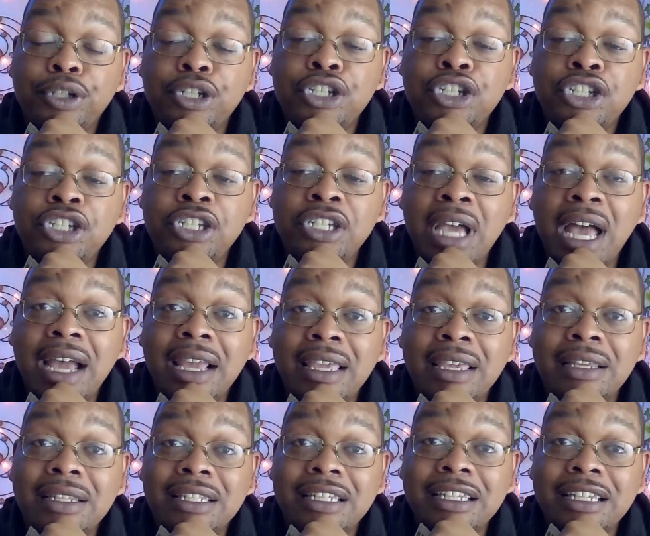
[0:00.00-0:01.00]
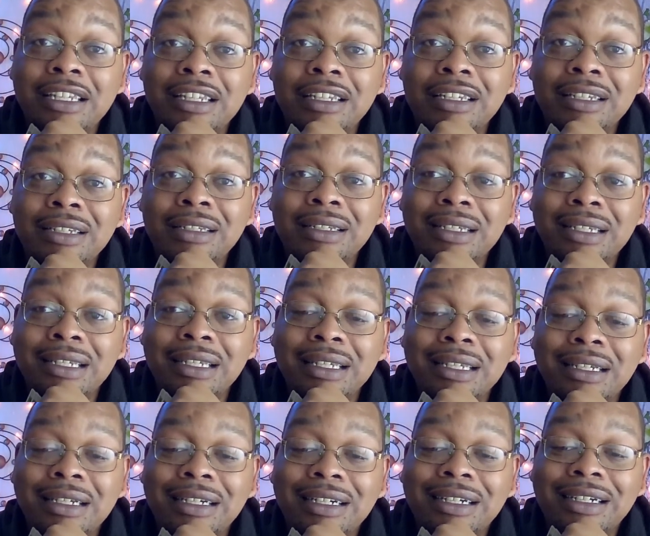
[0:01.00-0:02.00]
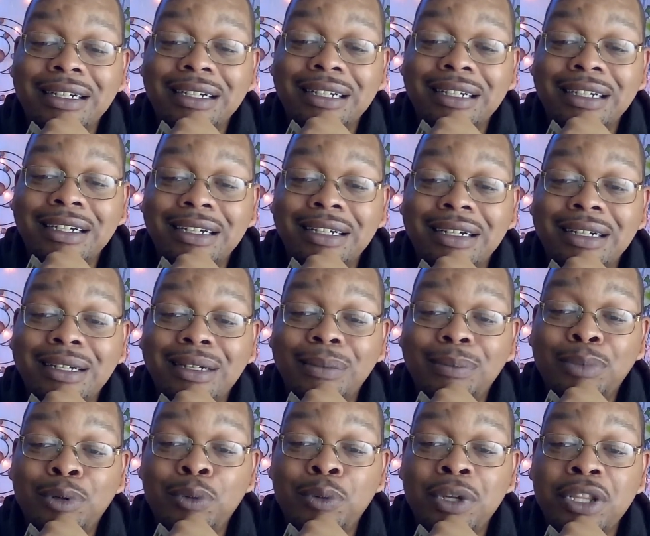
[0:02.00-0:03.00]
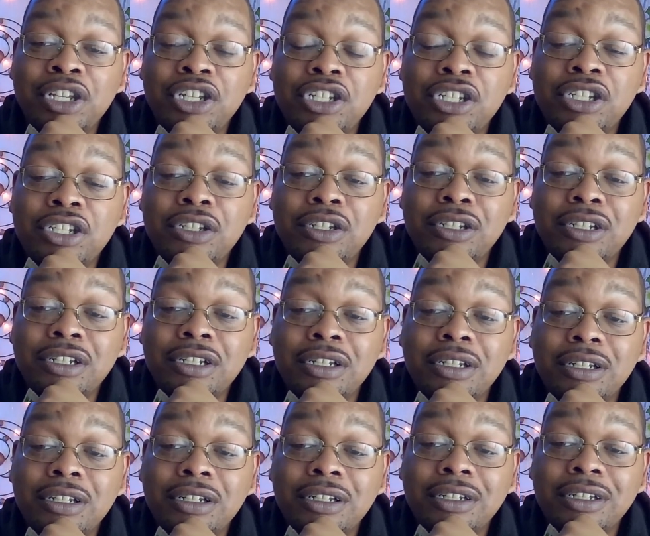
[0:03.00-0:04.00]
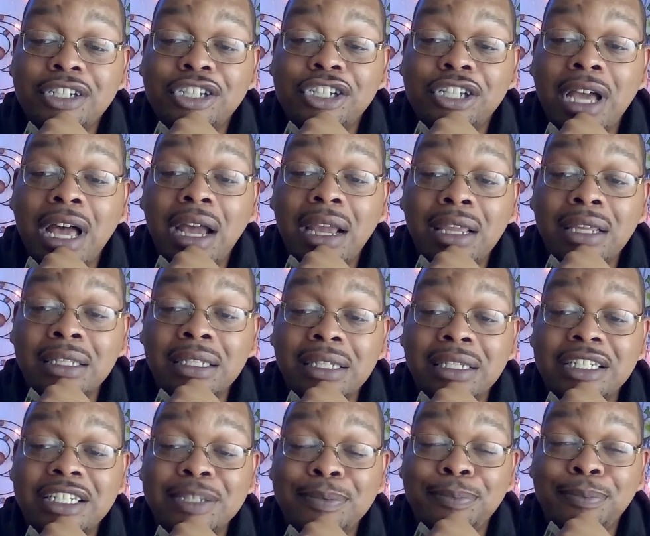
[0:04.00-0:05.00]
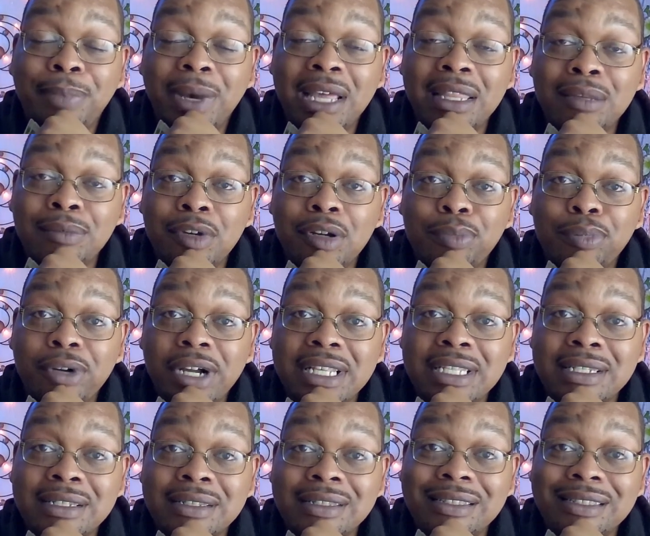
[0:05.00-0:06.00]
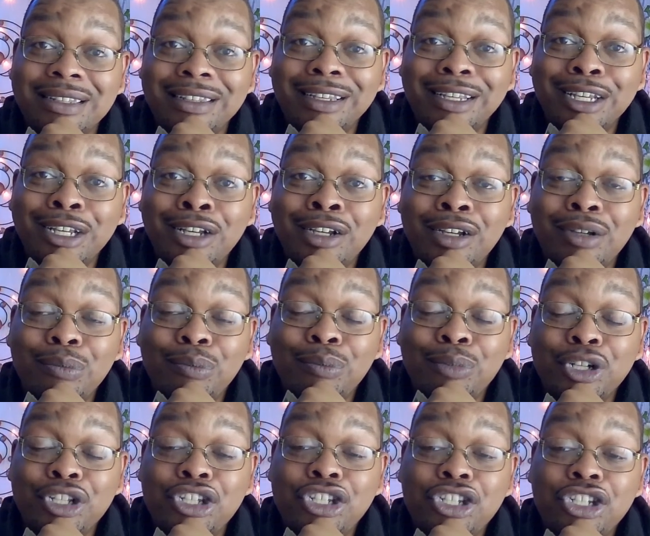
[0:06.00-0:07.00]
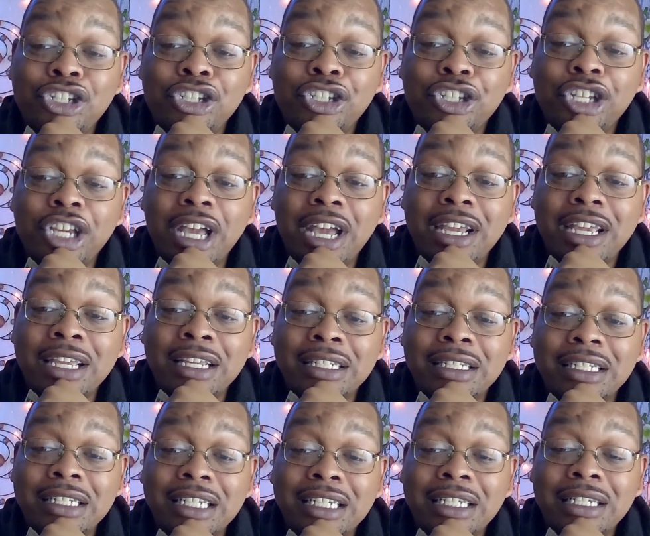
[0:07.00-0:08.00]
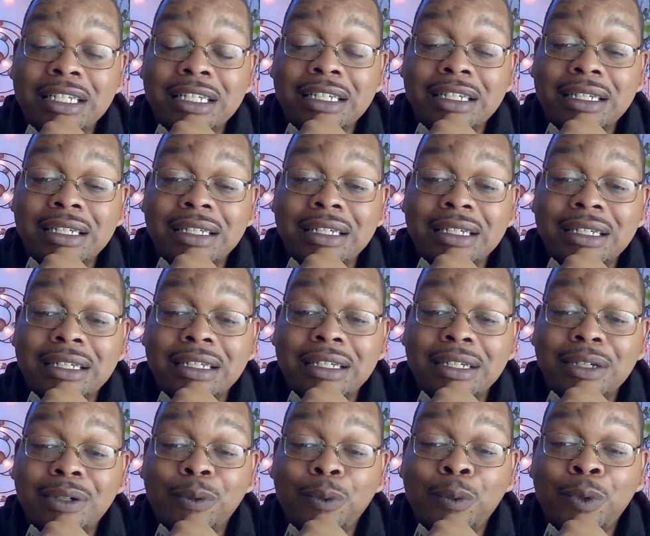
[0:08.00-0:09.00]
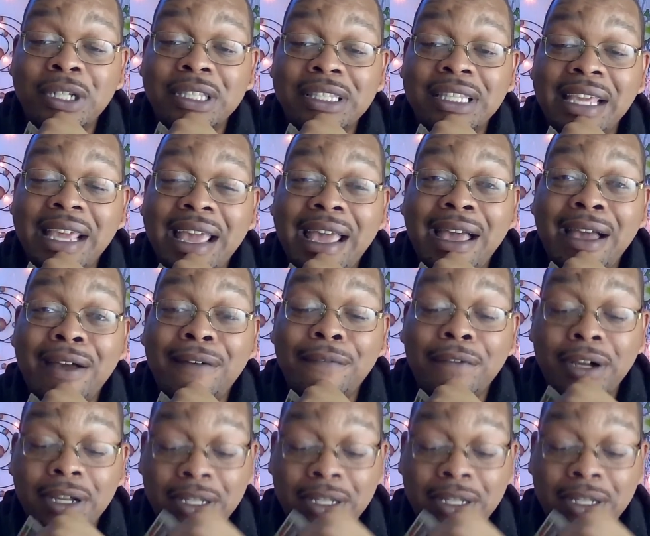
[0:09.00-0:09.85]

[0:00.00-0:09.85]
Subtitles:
shockingly, but with shockingly just by the mere presence, but shockingly what they have